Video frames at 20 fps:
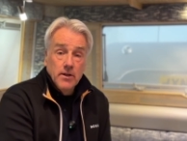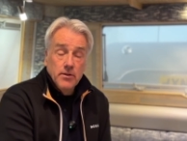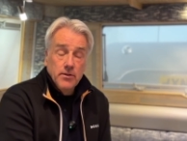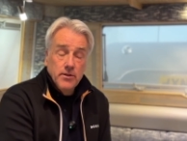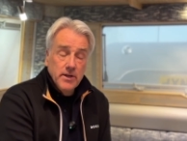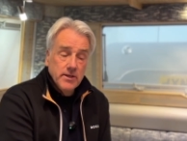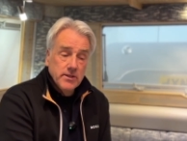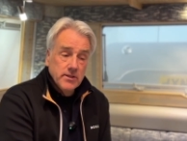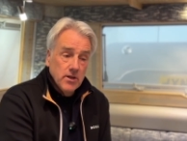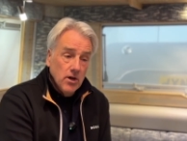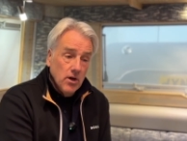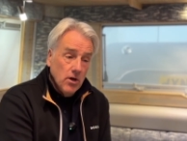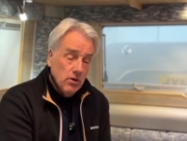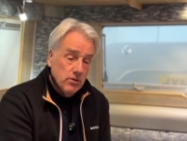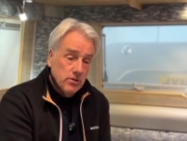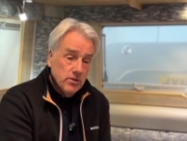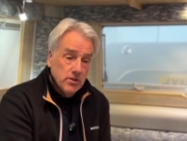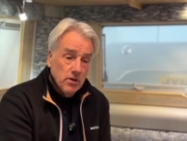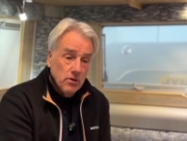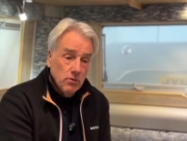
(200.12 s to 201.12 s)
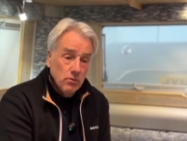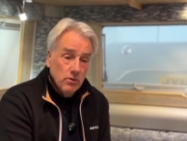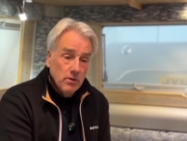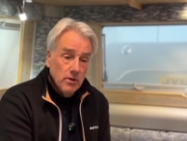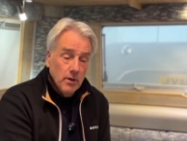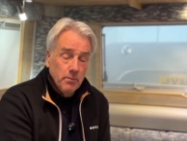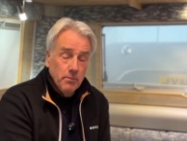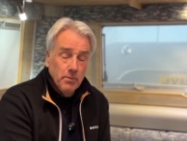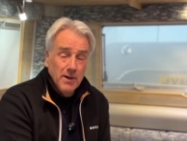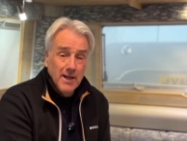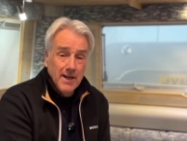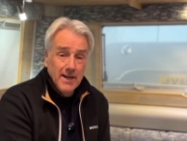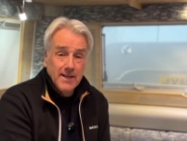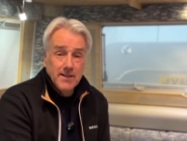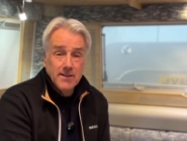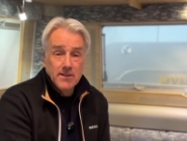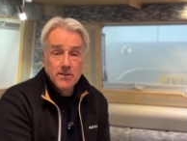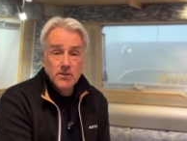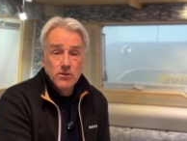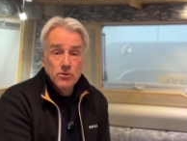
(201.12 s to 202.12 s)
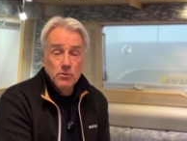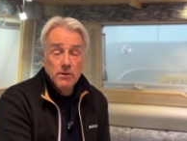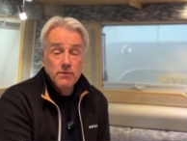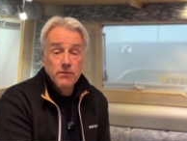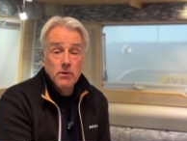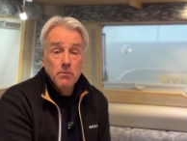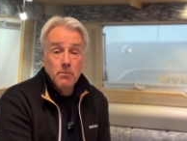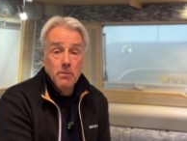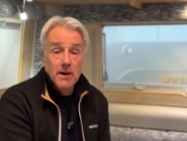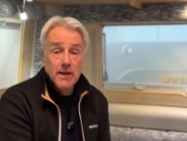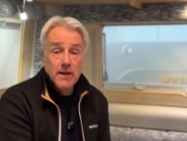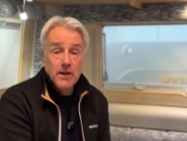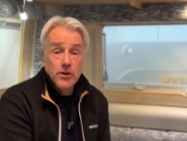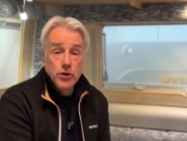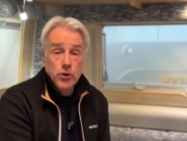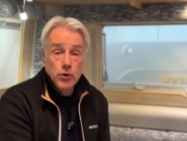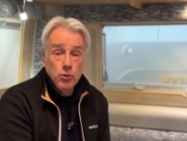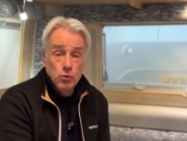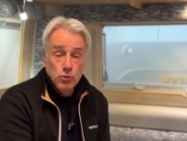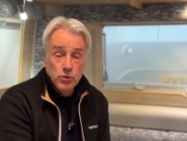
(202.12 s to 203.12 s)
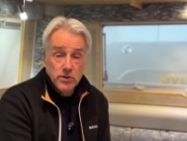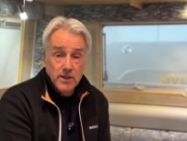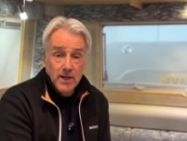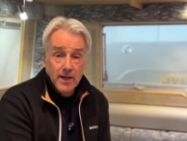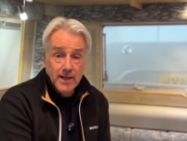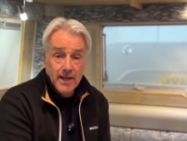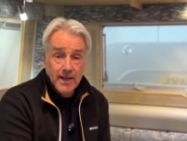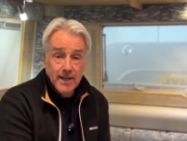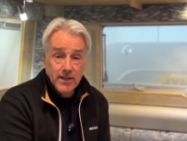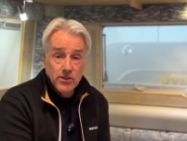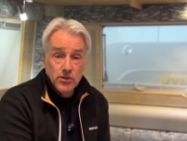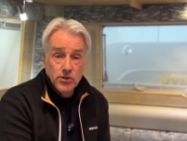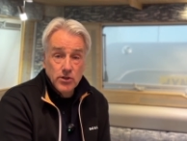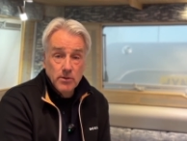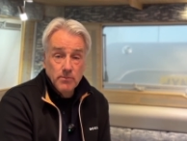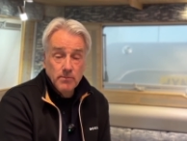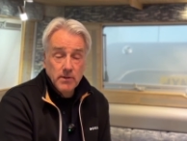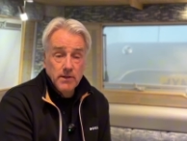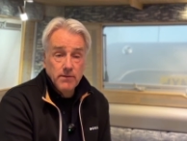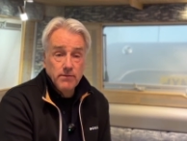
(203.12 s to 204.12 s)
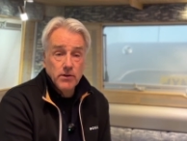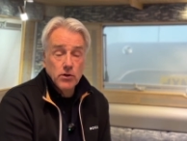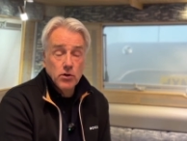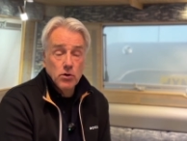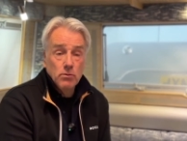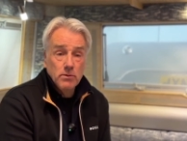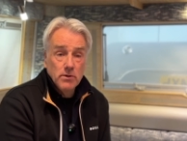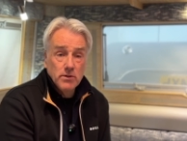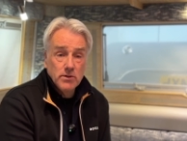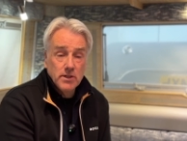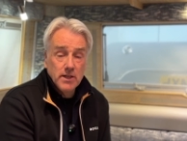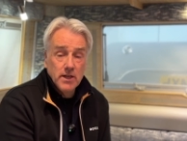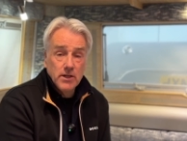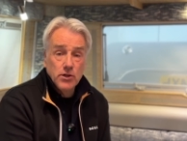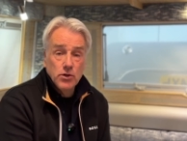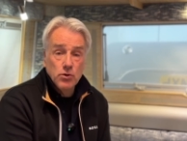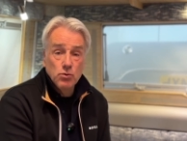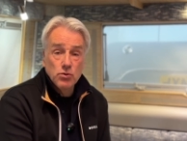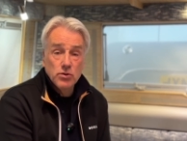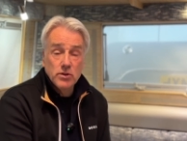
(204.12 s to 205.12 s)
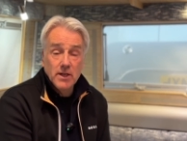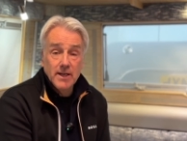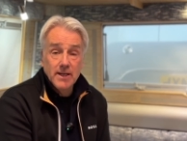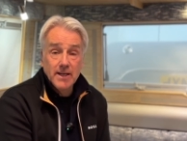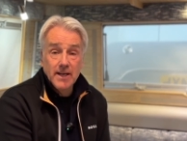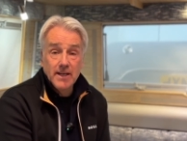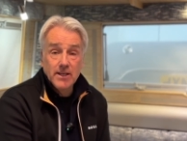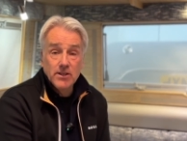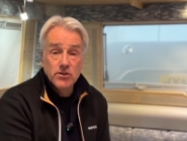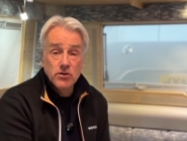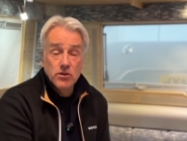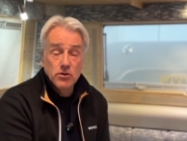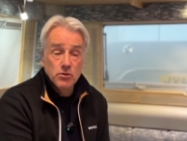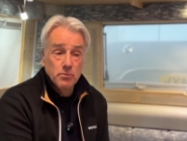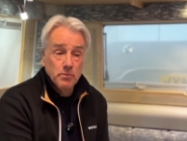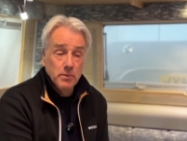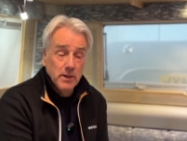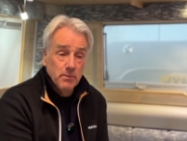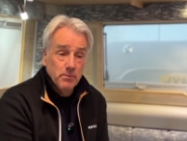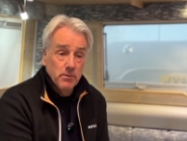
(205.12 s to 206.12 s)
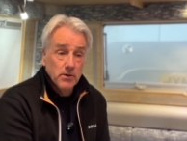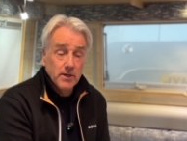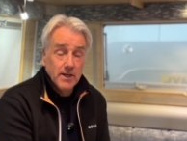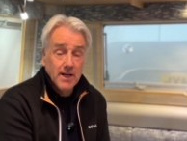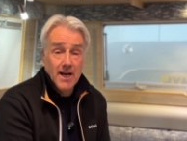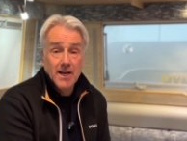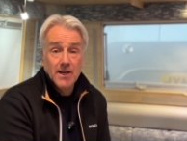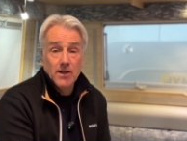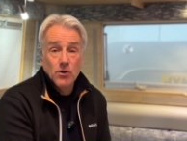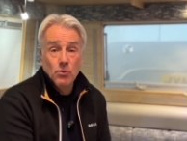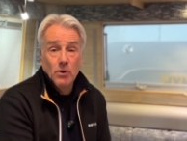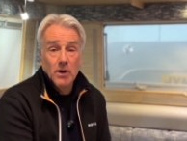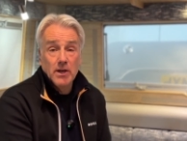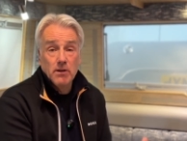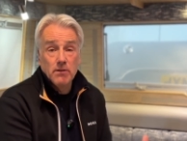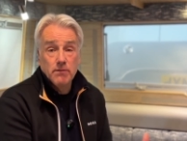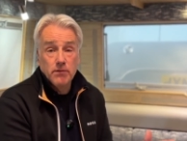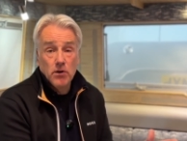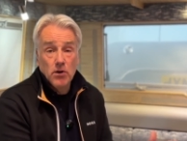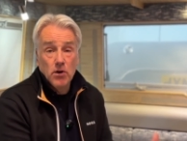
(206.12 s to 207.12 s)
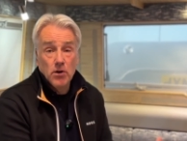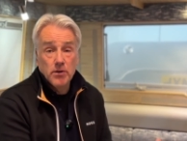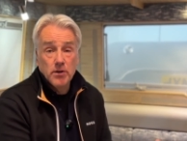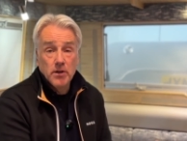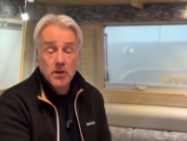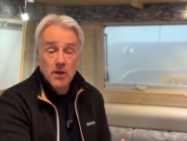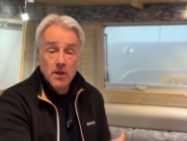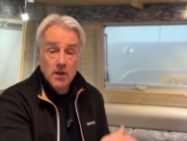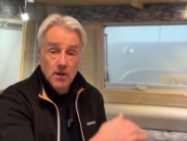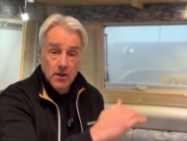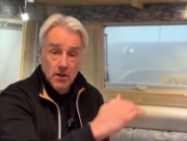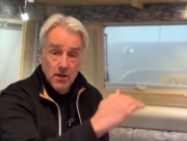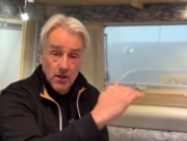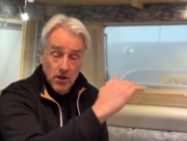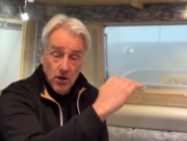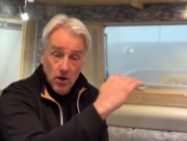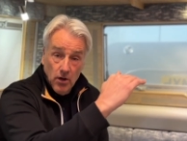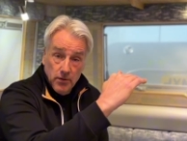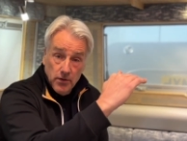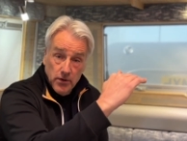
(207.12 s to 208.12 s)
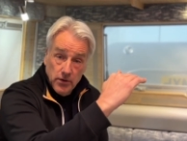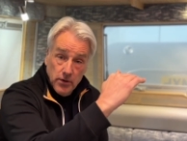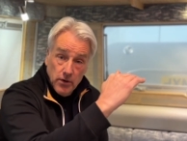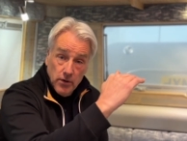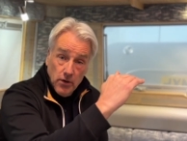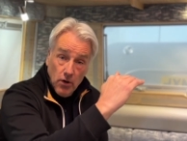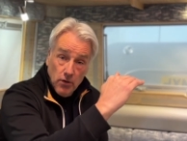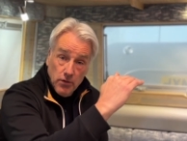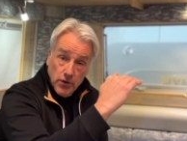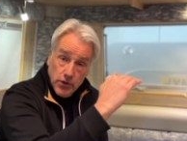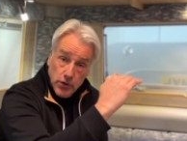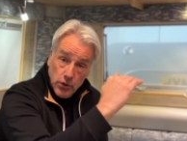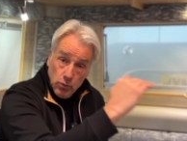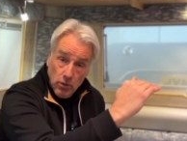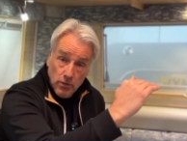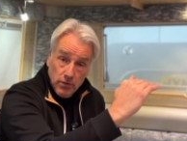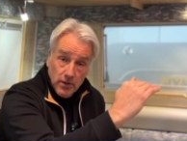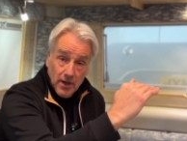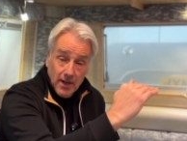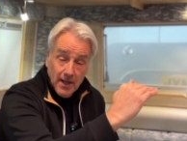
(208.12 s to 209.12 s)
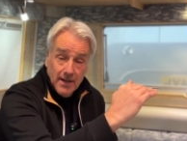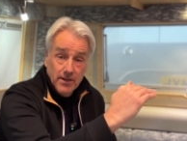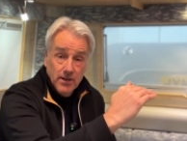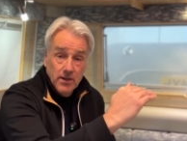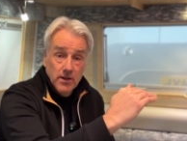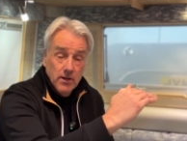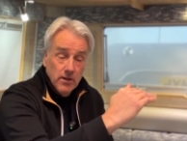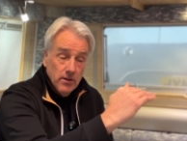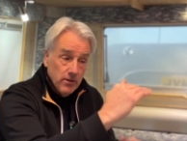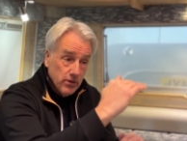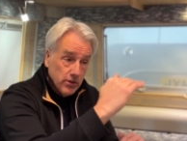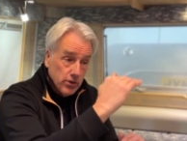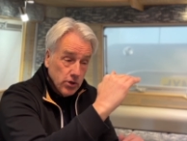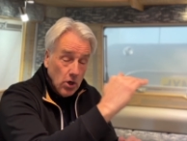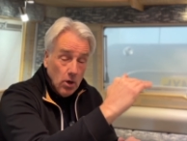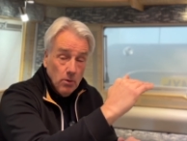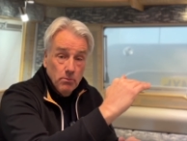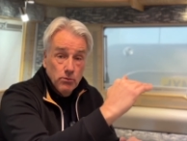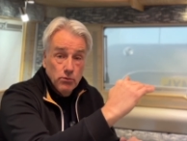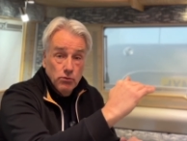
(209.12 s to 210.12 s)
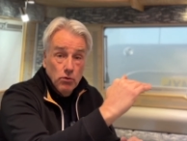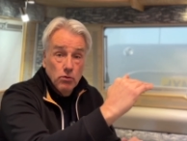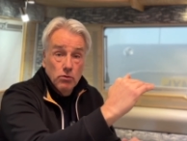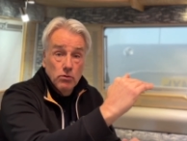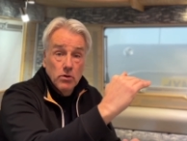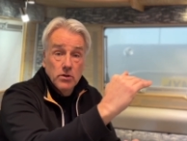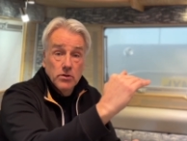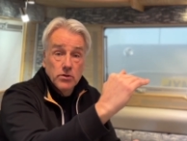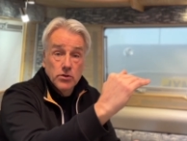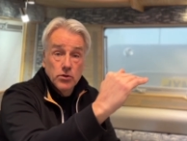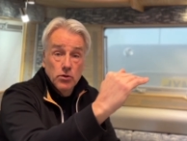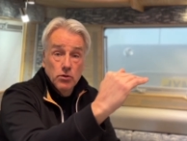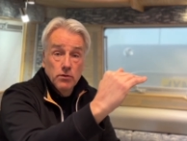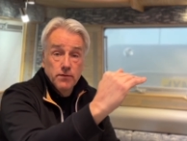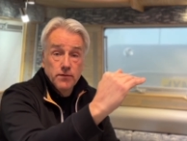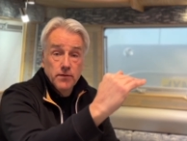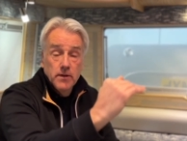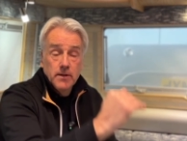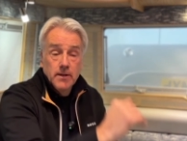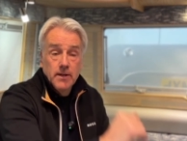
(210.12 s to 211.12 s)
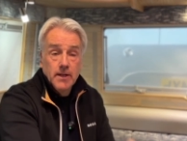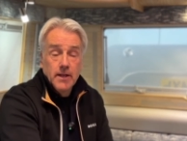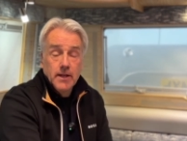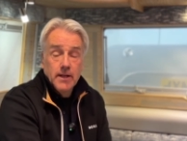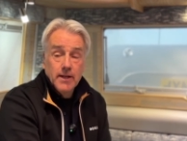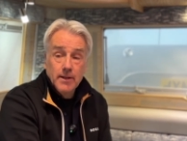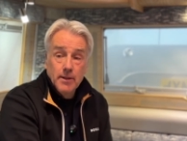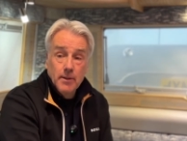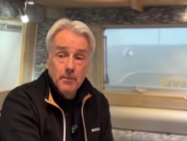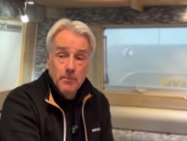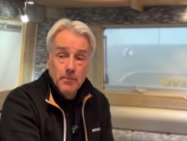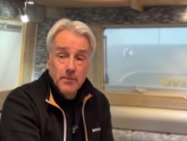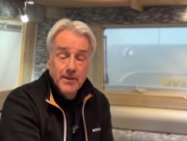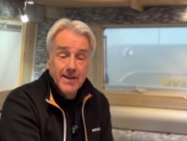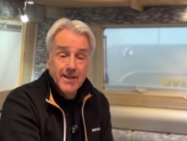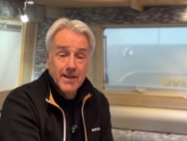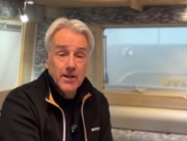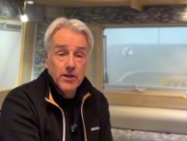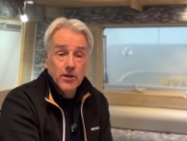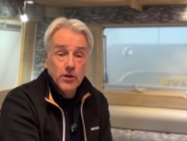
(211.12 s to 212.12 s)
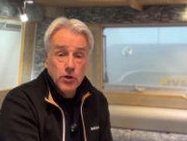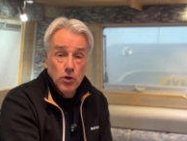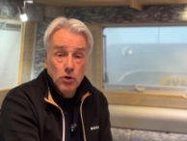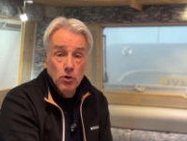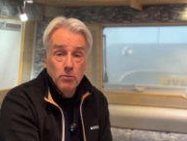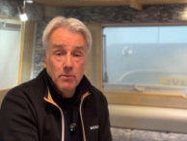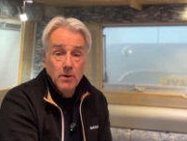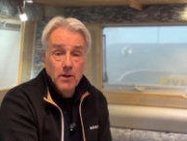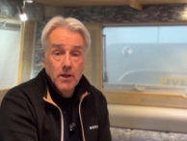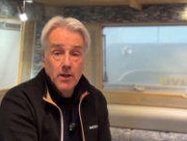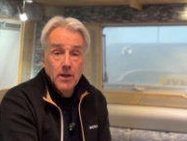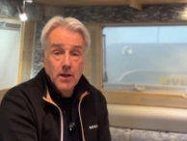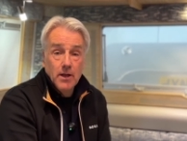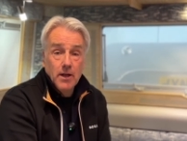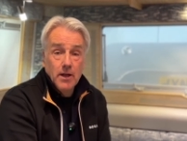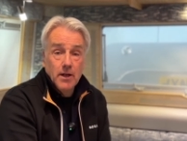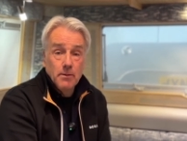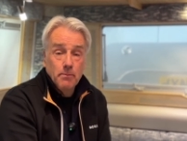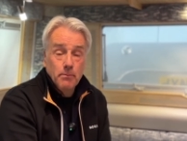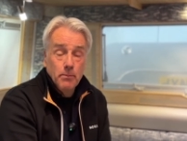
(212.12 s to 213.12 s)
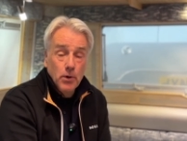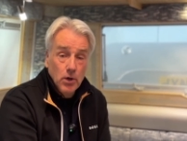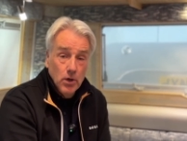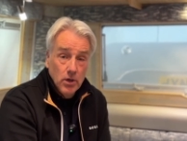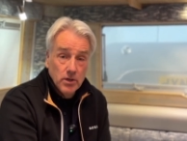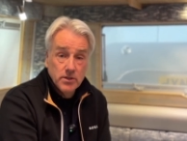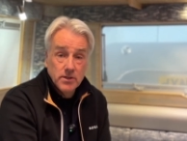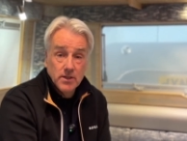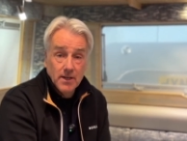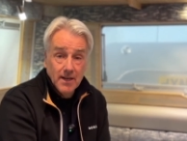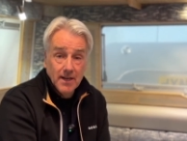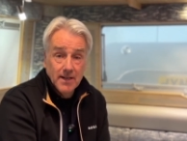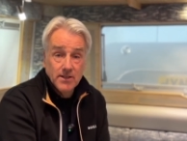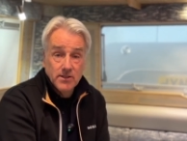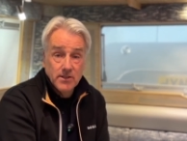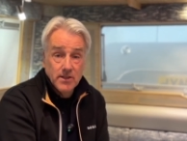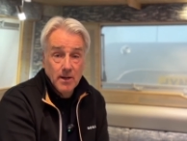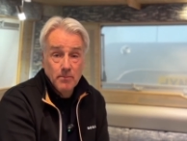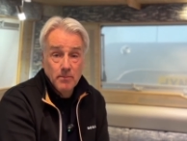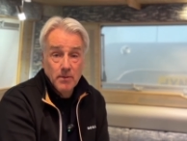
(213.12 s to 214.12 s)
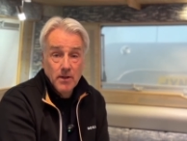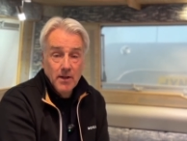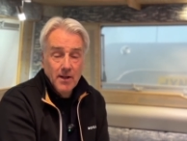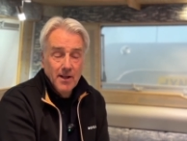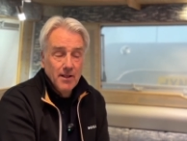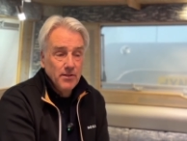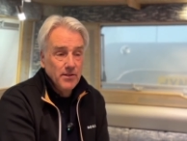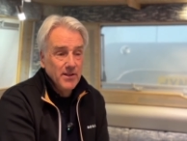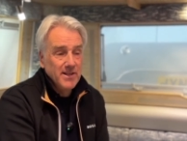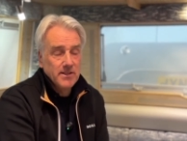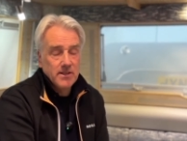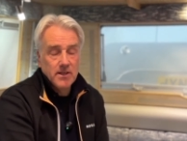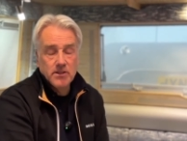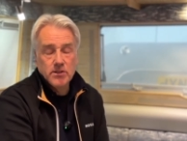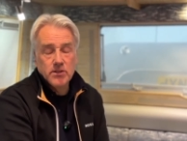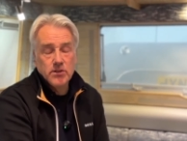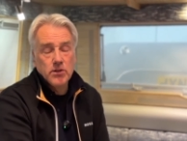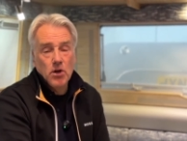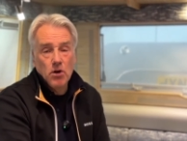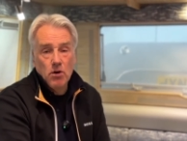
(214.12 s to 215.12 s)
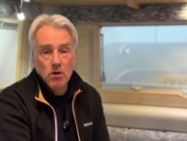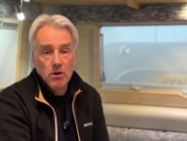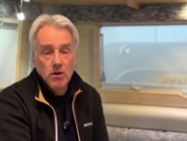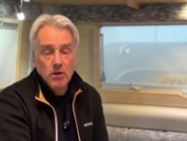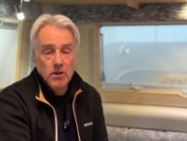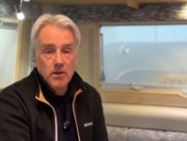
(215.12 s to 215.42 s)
This also applies to if you buy a used IH. If you come and see a used IH, because people can't quite afford, or the new on the ladder, the top rung stuff, you can come and personalise them. This is not